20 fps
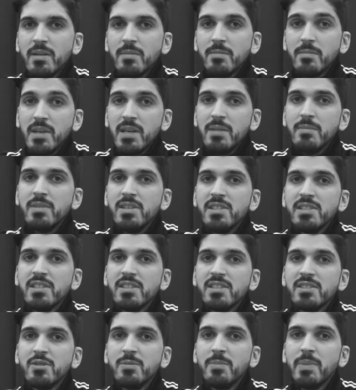my
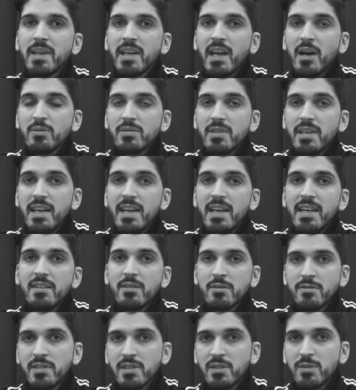mission is to pick out
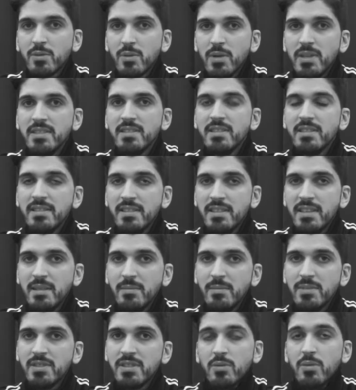8 of the 20
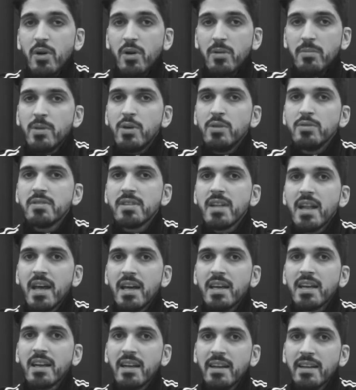teams who are most
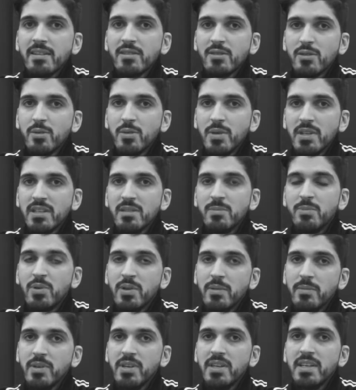likely to win the
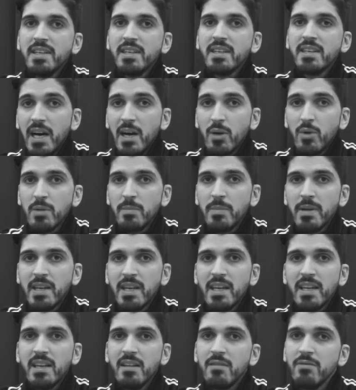Premier League. I will
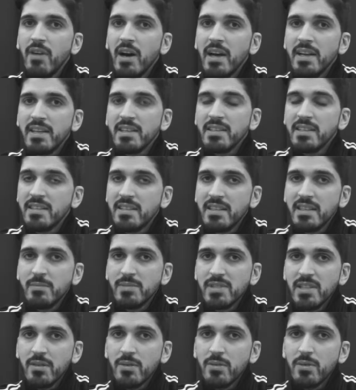begin dividing the
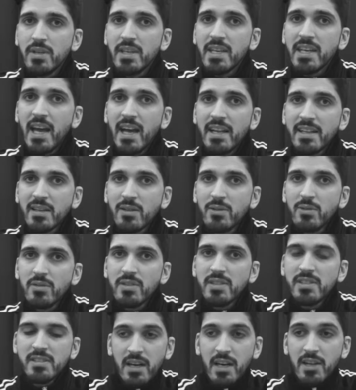teams in 3
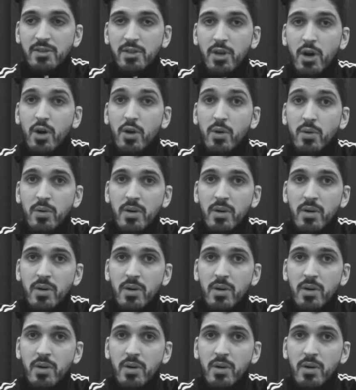categories: a no,